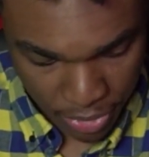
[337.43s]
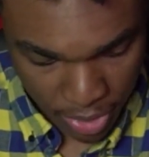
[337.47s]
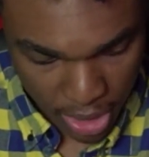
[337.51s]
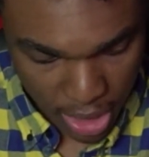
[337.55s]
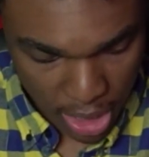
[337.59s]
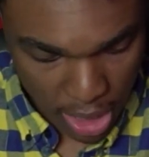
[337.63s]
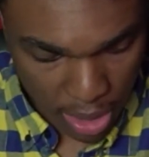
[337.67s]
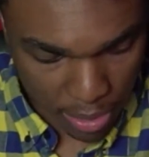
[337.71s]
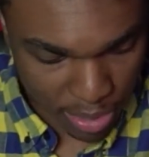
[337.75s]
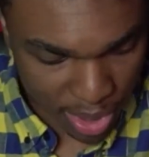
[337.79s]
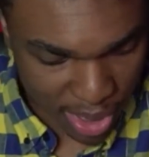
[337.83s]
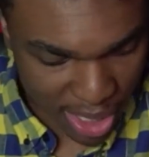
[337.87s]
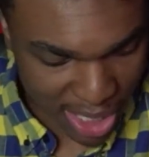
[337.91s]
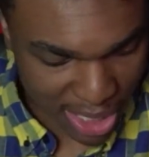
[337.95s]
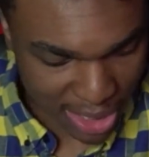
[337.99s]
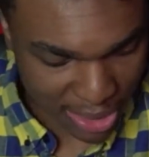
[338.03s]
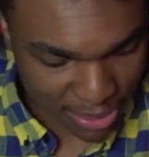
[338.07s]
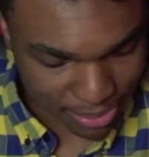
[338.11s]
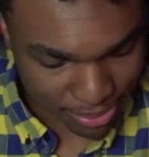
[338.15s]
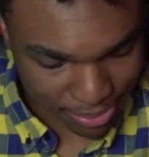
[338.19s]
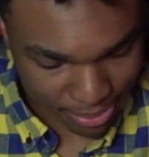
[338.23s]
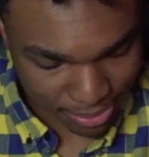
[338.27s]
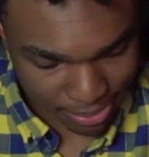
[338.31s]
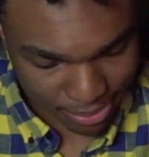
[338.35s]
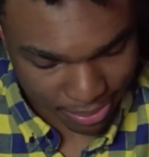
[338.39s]
But
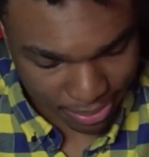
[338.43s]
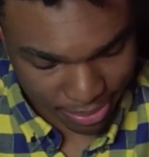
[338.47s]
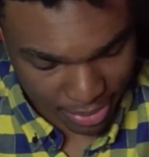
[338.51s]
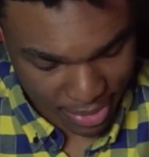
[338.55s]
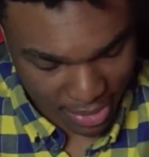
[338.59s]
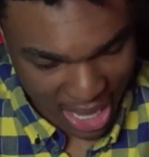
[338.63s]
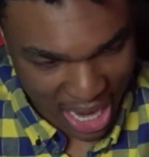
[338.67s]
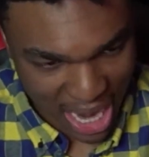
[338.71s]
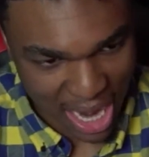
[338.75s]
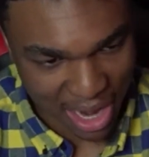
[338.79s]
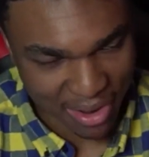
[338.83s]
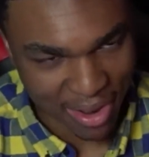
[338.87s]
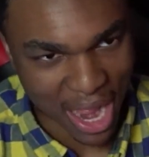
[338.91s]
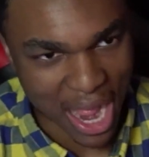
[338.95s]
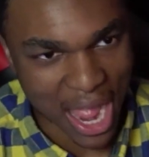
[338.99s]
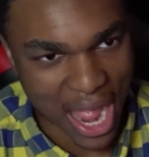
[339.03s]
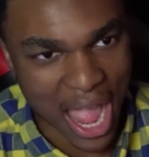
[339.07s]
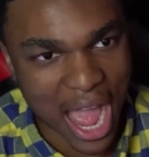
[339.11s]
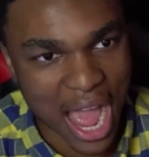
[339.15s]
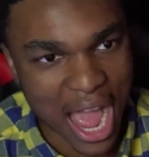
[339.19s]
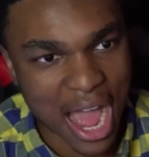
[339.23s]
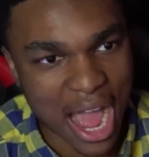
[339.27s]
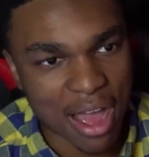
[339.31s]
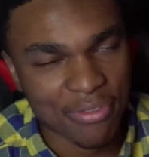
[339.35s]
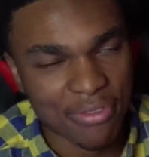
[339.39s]
I
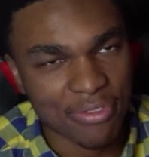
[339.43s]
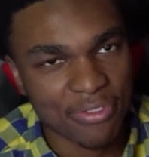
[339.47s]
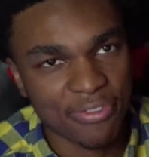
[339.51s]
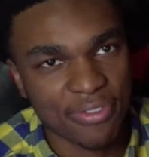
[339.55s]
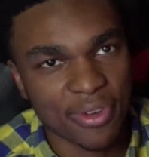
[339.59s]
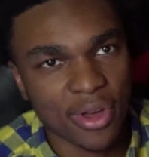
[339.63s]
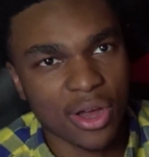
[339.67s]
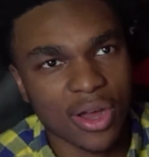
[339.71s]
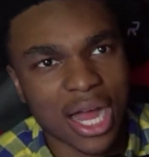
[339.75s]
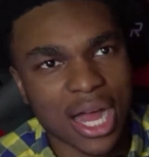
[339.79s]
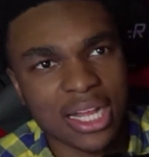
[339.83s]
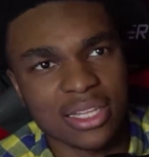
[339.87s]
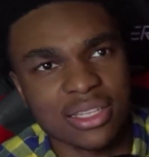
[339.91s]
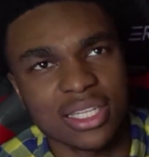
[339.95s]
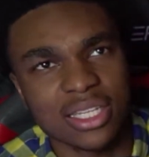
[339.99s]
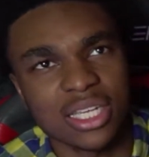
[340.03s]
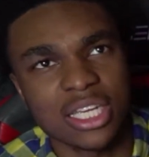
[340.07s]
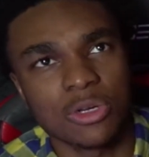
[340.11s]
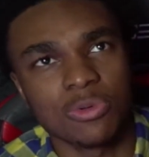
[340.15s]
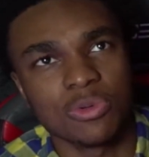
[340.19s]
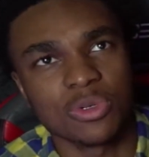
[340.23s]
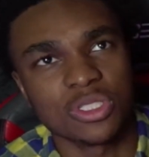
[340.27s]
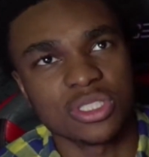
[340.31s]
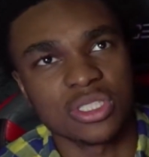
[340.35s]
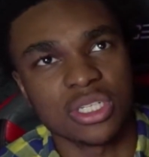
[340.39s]
have felt, I think it
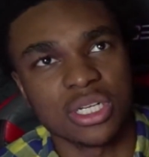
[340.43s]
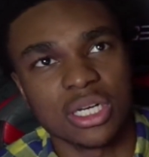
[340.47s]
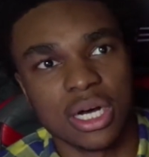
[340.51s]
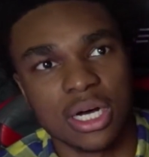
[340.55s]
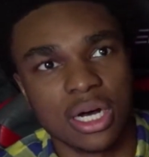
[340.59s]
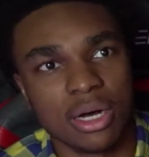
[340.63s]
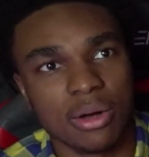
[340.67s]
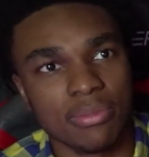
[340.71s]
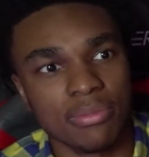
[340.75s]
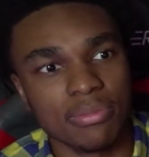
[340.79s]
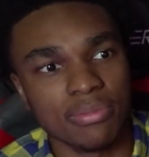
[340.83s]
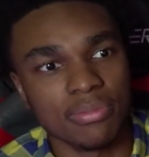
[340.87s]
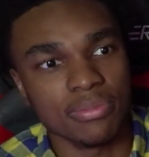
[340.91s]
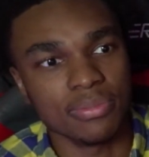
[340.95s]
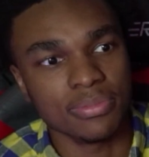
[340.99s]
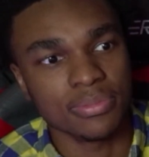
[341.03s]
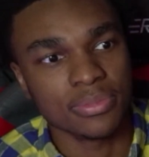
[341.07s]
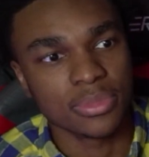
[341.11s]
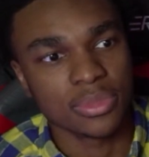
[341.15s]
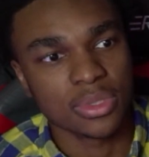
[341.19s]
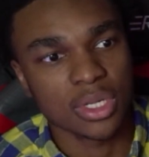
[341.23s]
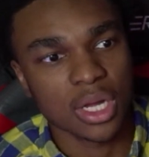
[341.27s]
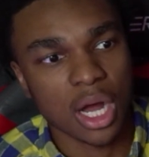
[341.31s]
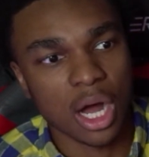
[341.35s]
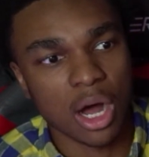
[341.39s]
was
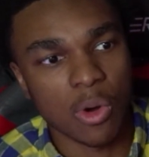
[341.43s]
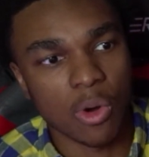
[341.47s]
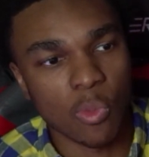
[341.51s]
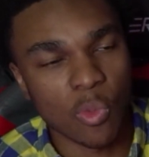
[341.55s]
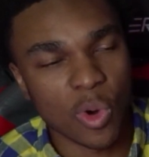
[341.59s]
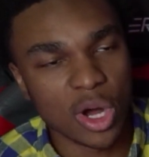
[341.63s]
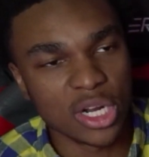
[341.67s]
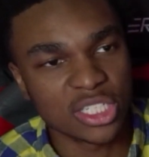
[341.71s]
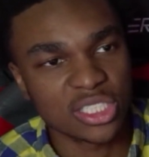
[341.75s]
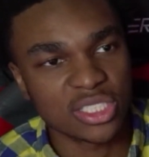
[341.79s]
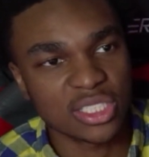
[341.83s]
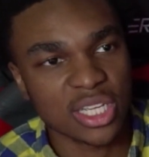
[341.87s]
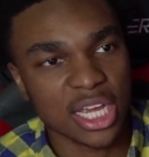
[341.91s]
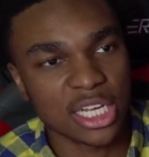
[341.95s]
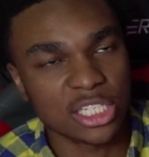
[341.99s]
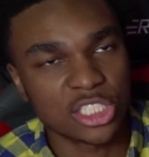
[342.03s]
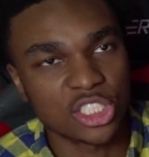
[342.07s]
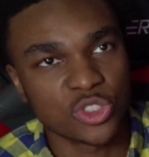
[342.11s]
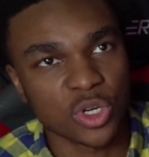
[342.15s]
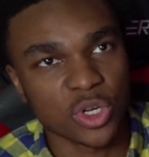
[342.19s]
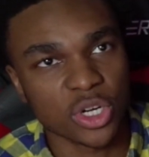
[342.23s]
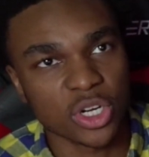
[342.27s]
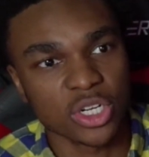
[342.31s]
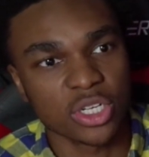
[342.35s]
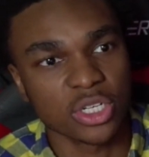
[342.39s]
a one stage
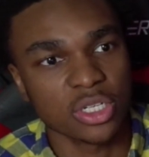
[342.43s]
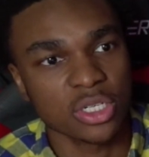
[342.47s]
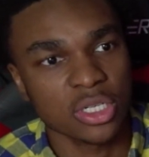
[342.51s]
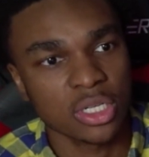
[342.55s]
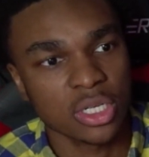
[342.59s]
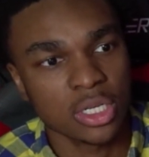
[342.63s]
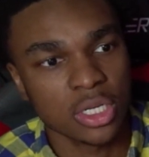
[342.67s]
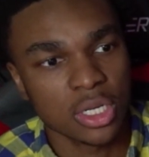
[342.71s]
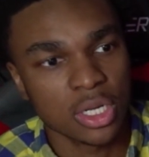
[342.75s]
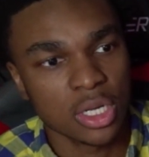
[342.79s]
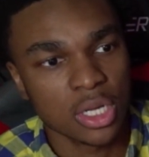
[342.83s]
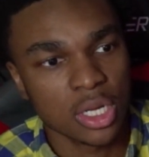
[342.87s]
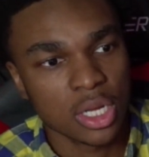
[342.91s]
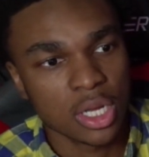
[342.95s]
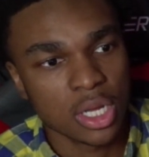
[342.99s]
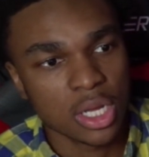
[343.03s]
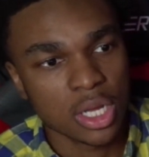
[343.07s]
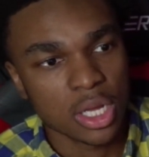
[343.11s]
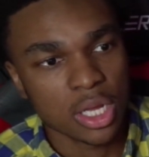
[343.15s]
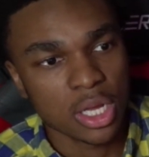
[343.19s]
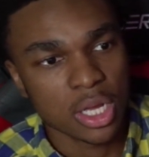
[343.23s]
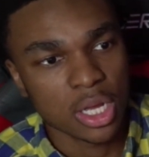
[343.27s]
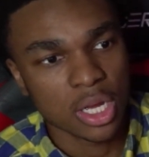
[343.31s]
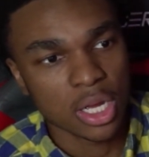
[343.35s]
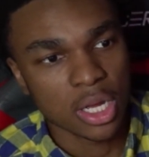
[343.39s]
trigger,
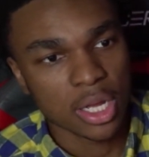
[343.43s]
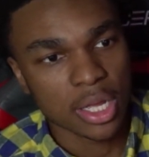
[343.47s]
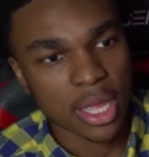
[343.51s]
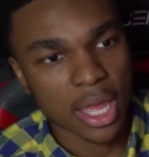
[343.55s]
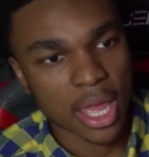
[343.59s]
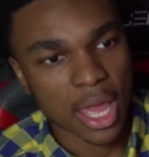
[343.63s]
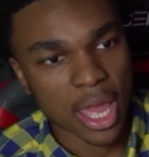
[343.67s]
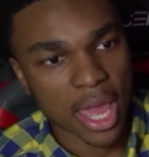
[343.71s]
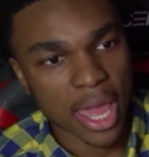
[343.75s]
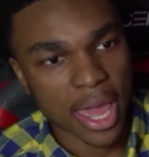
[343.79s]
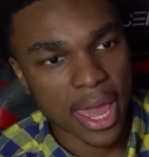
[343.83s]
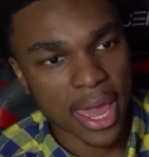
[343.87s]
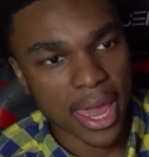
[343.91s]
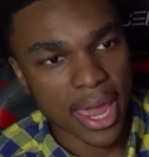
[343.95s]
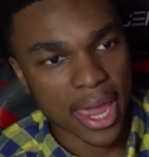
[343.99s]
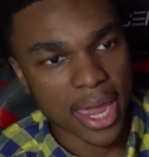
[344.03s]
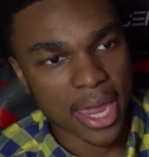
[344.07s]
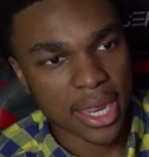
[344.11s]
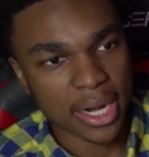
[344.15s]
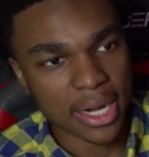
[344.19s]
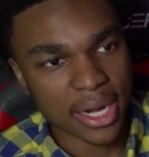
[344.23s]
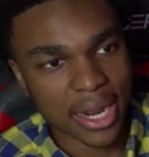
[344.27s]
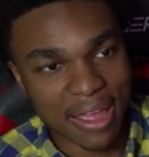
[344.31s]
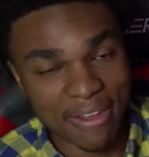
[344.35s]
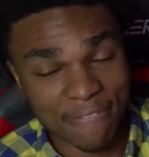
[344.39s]

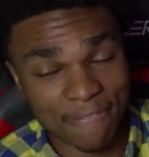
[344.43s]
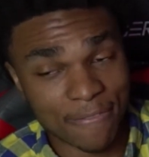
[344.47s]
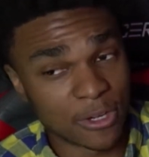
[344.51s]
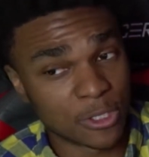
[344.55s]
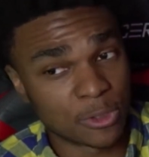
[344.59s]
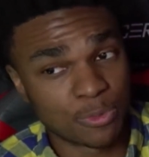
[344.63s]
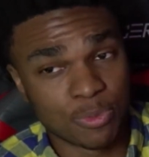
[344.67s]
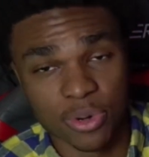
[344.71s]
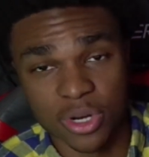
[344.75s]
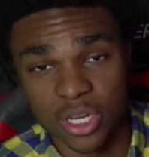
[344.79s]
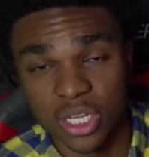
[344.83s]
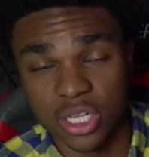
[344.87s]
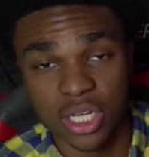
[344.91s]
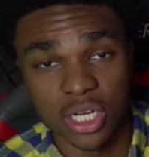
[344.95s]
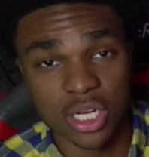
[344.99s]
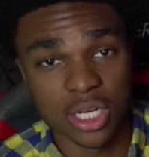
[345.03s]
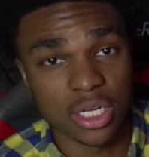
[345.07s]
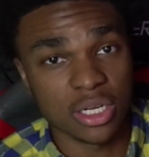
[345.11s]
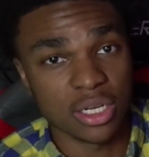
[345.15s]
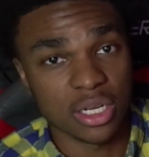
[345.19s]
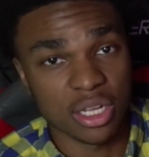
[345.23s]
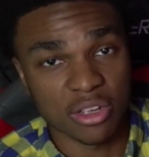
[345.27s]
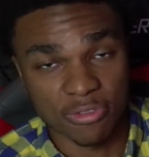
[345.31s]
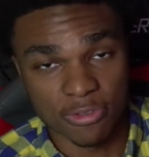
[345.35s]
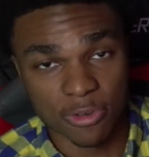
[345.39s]
and it feels pretty good.
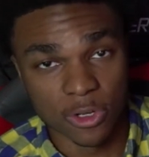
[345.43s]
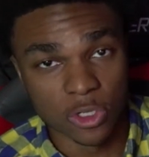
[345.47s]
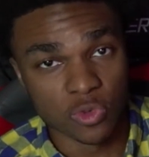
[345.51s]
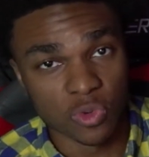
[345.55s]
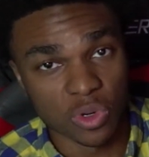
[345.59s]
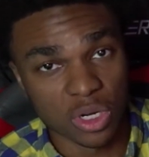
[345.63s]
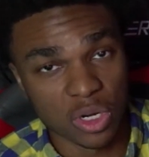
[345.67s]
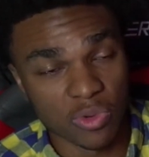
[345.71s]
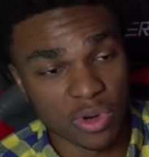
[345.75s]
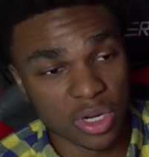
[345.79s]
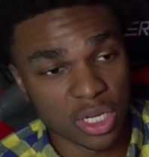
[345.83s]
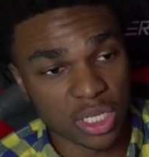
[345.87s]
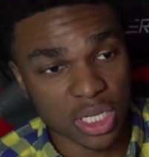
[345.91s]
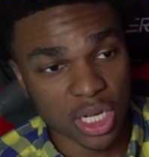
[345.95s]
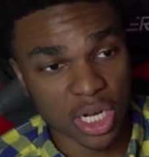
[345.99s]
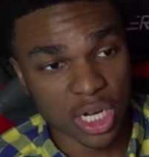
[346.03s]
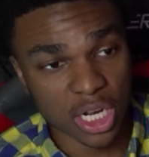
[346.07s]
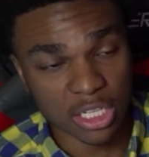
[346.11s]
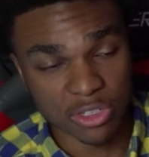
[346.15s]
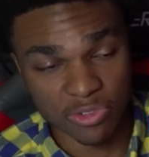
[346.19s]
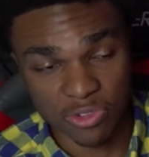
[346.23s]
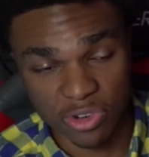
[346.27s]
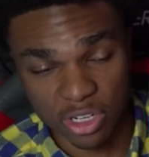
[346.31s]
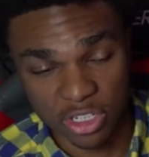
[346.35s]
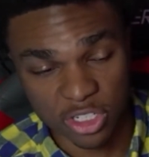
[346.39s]
It feels really, really good.
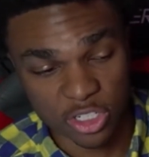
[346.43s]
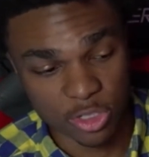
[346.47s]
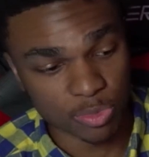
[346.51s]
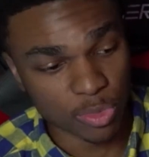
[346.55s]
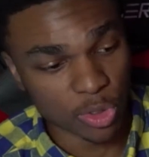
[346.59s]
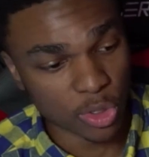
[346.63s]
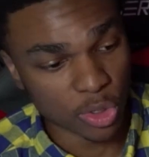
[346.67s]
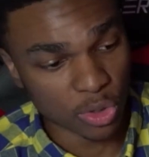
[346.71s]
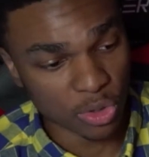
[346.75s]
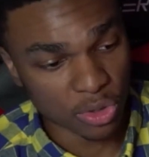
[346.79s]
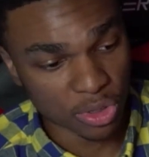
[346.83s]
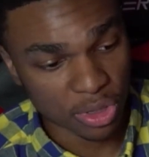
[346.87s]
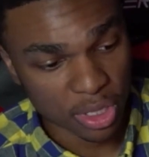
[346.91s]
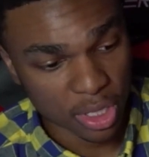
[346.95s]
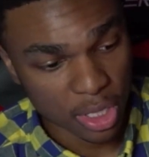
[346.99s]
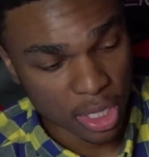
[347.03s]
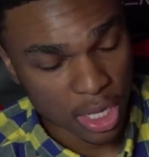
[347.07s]
It's very smooth.